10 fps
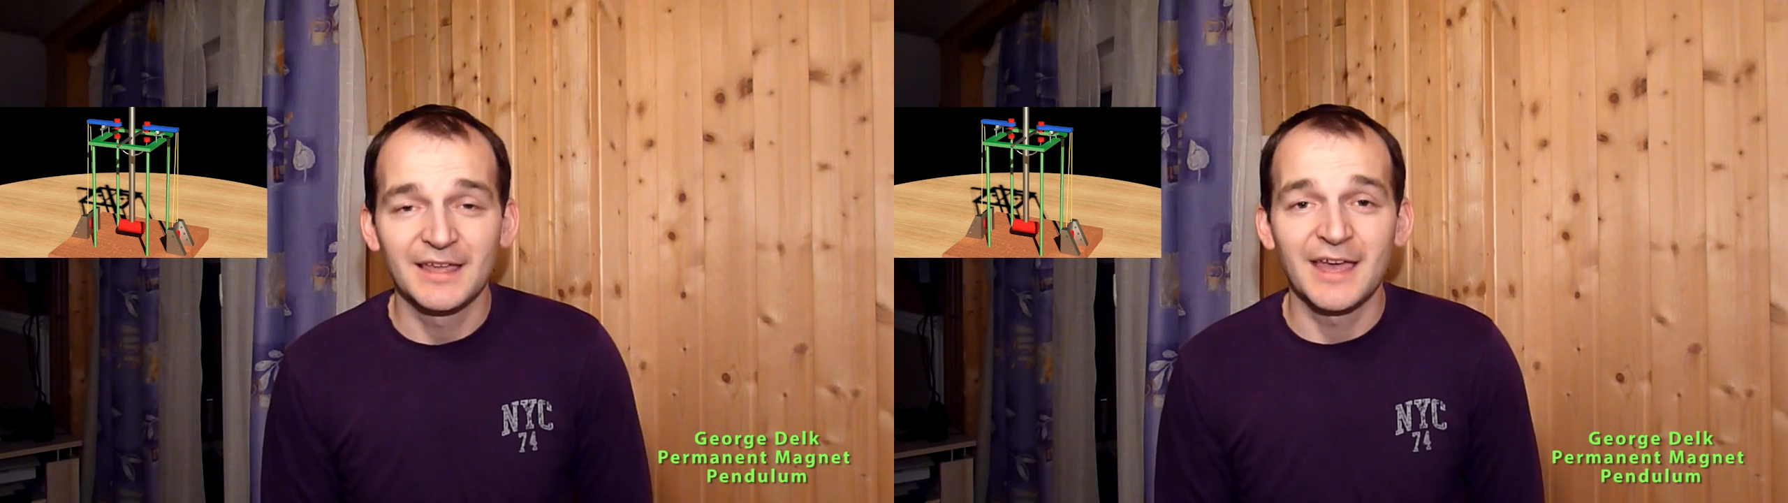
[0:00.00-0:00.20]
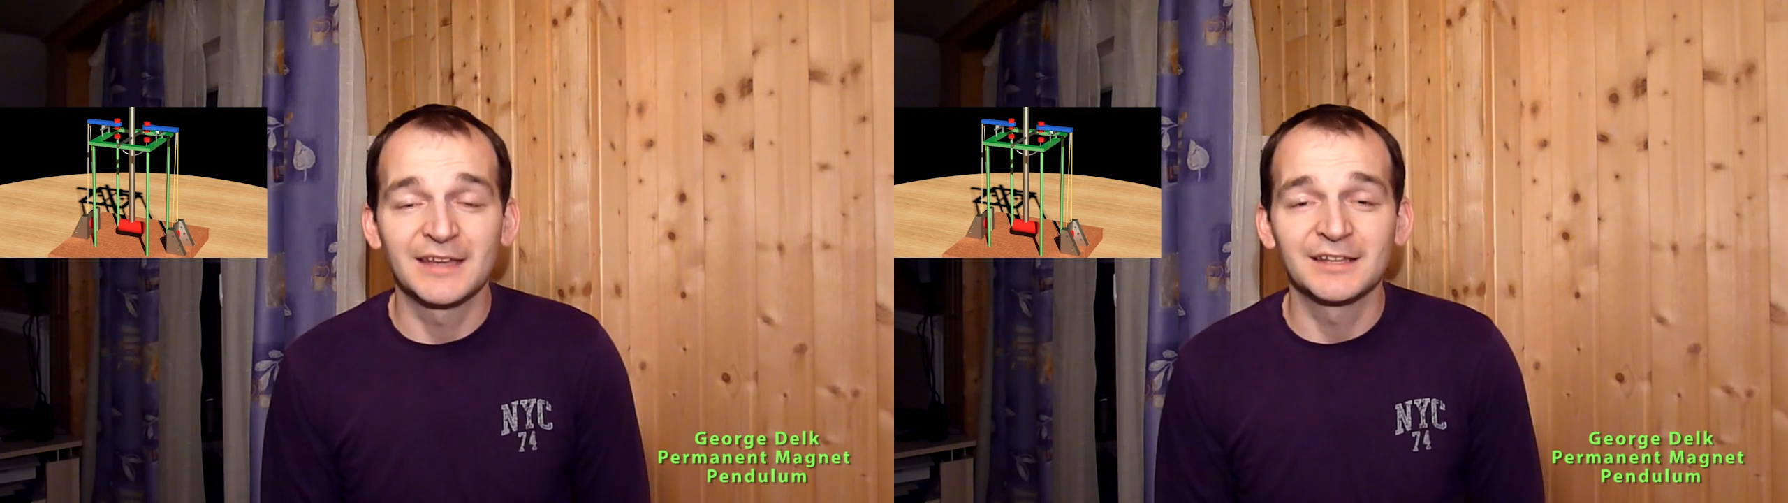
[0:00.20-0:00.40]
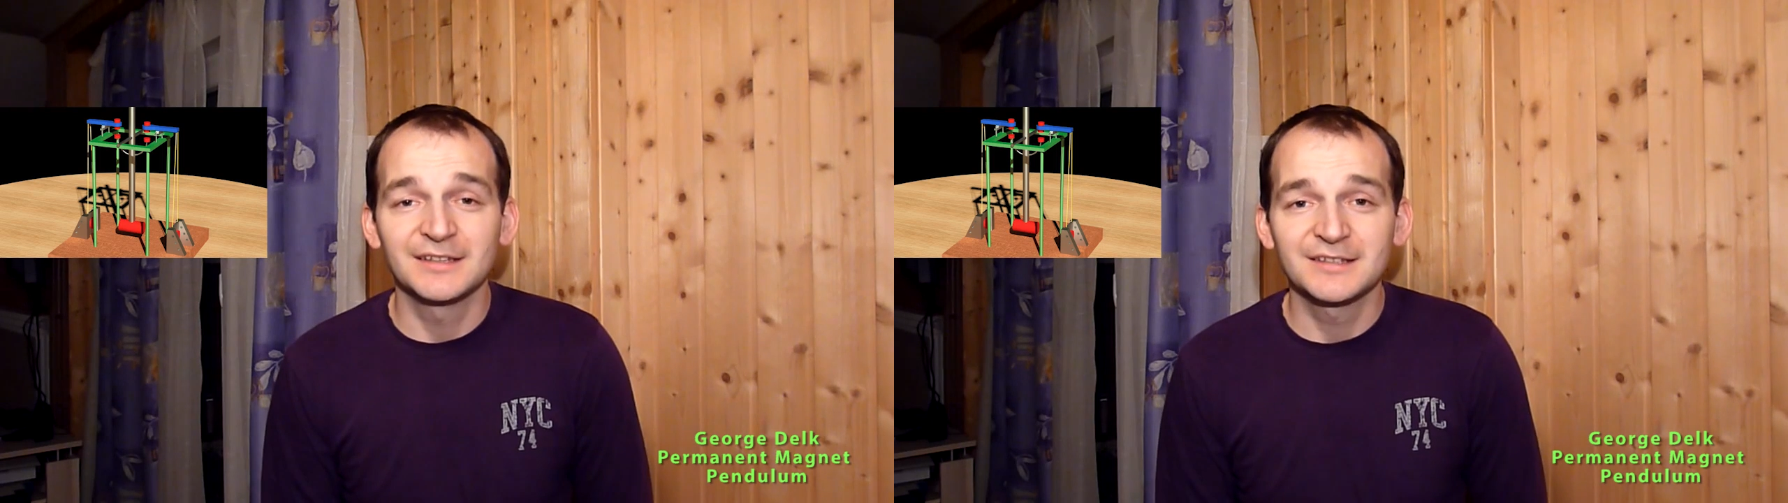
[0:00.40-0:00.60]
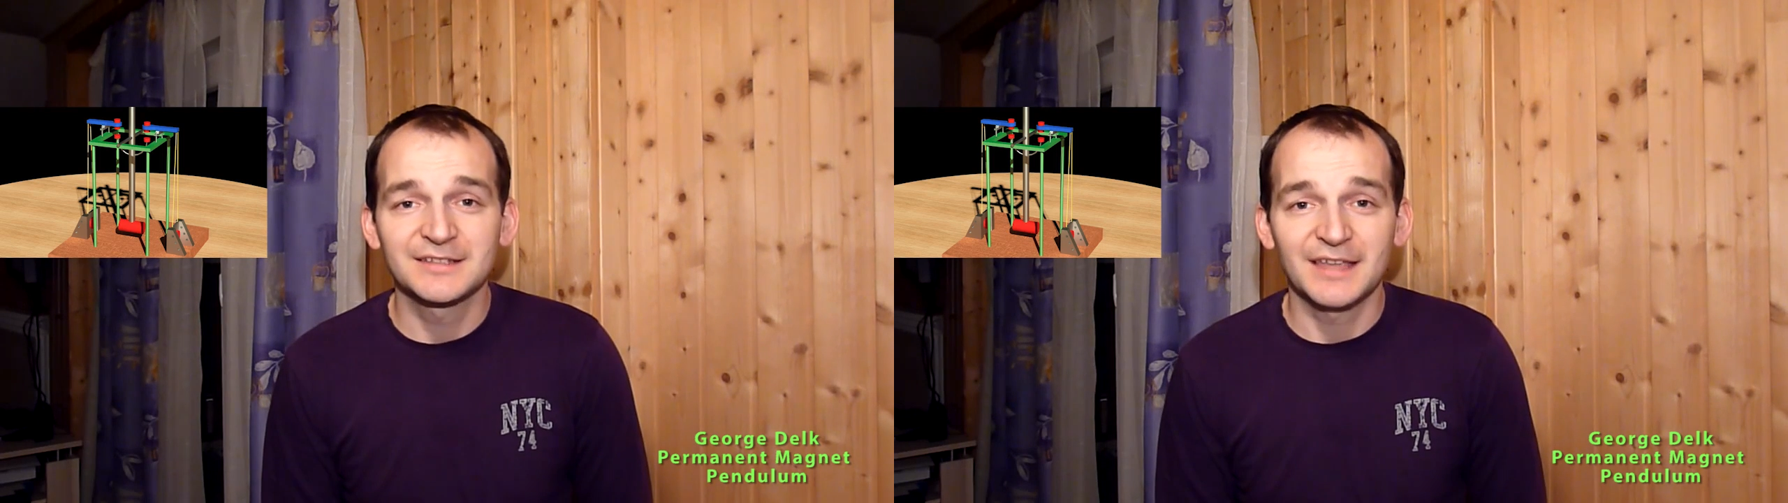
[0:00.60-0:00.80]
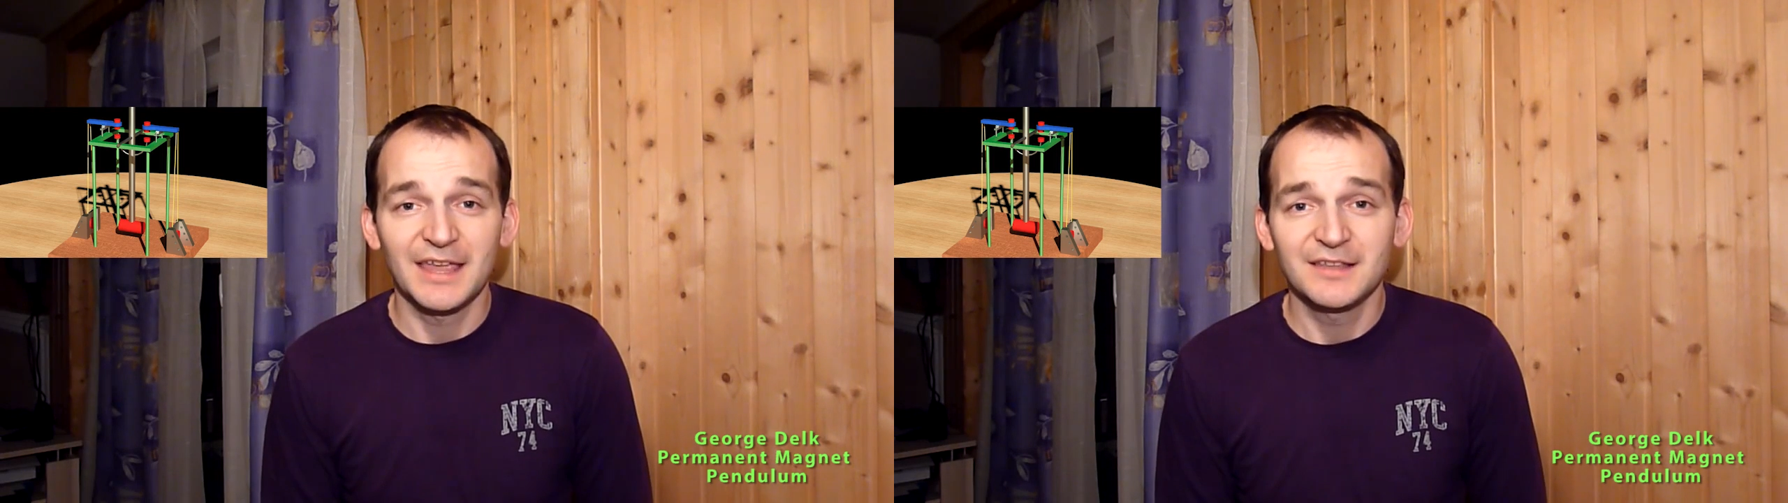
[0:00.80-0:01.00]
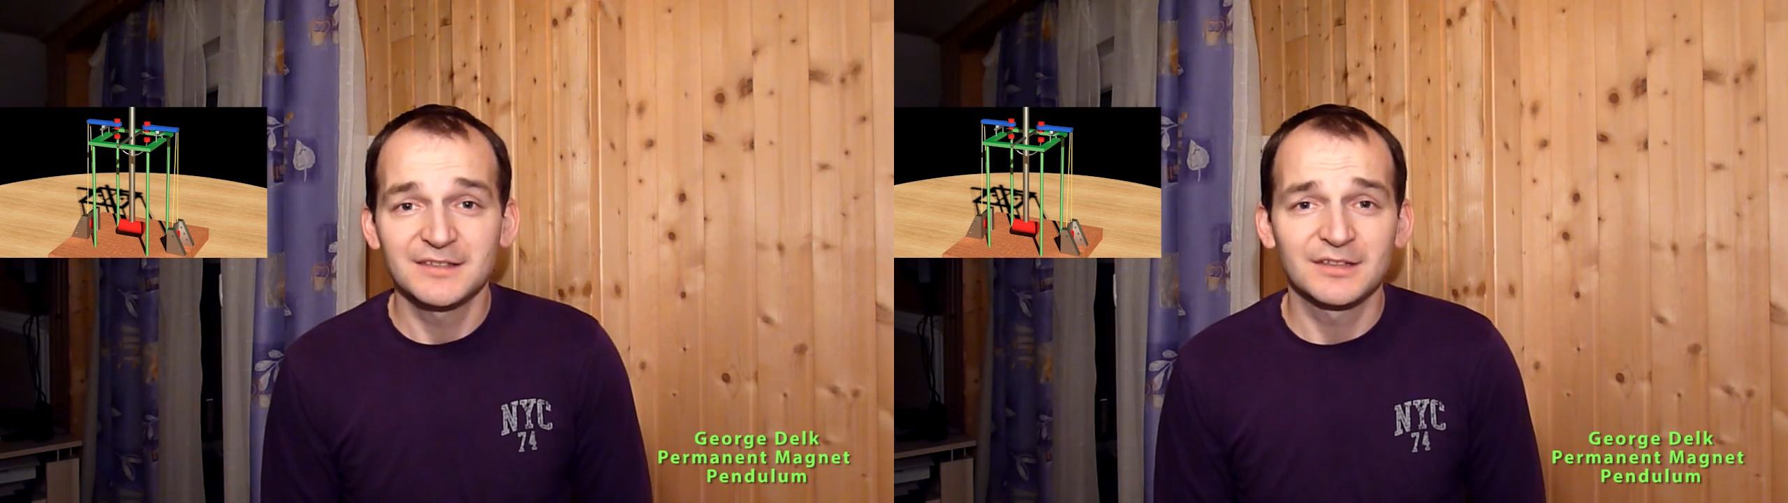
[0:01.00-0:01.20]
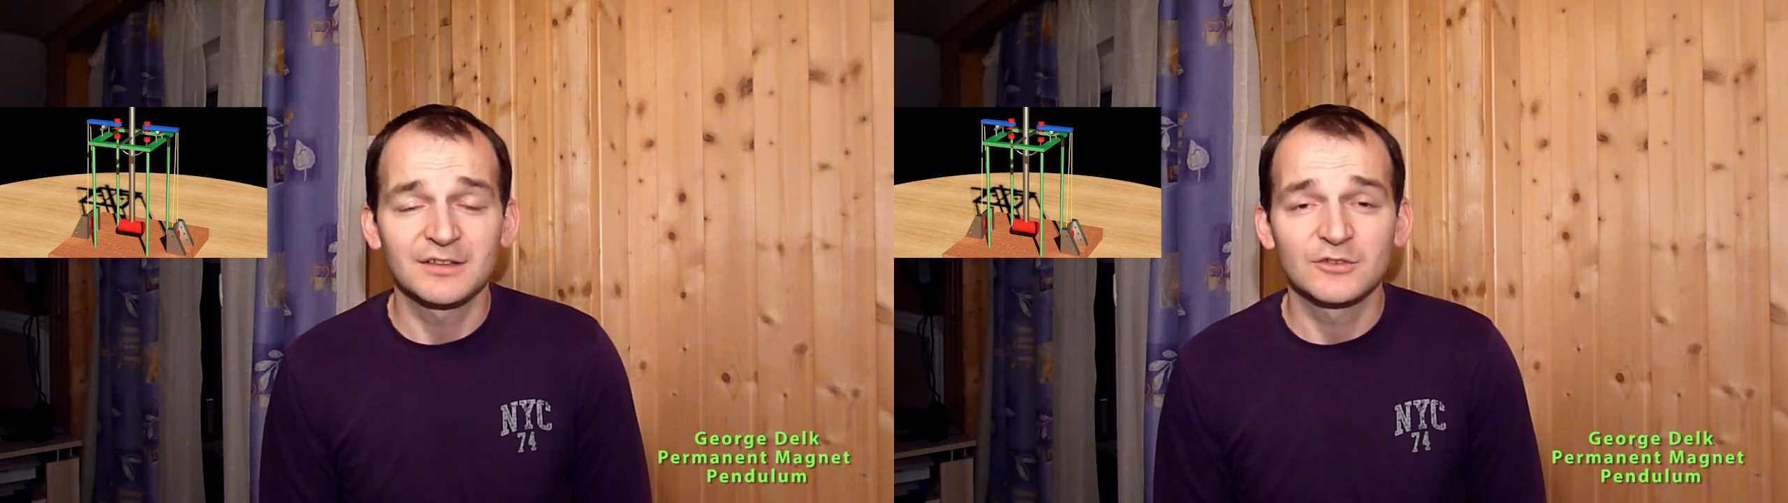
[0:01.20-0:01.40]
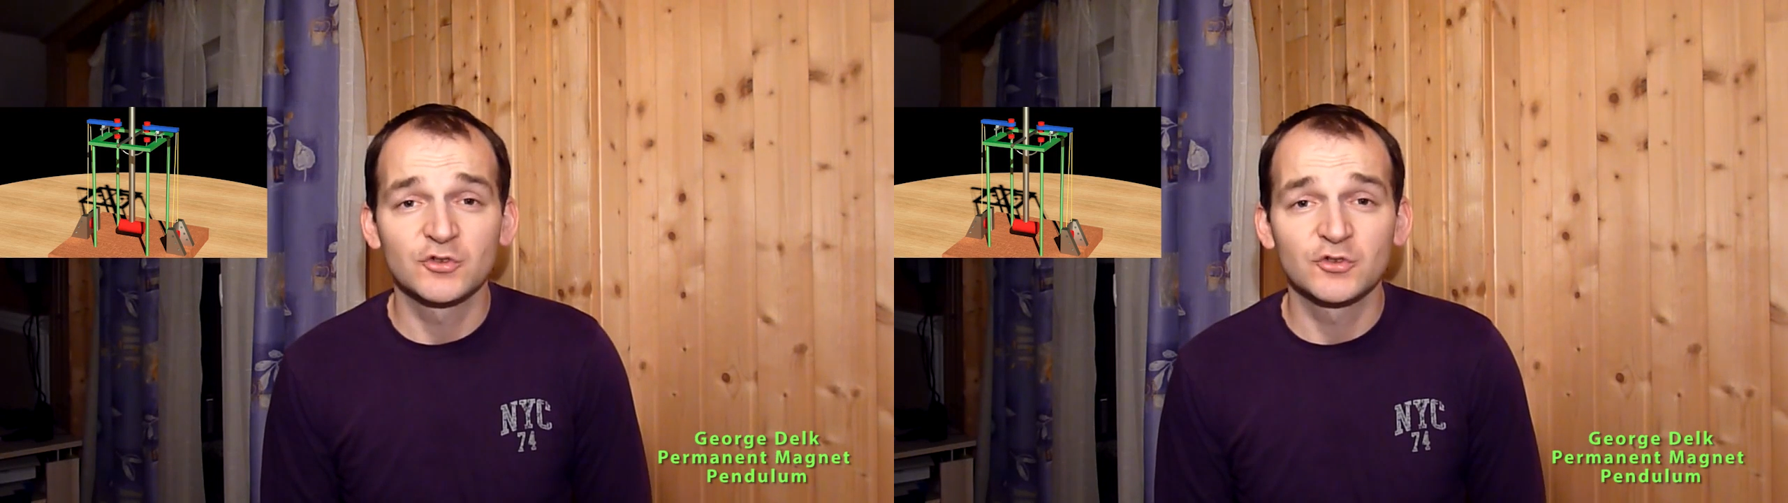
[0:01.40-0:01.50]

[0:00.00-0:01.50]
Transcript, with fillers: and in this case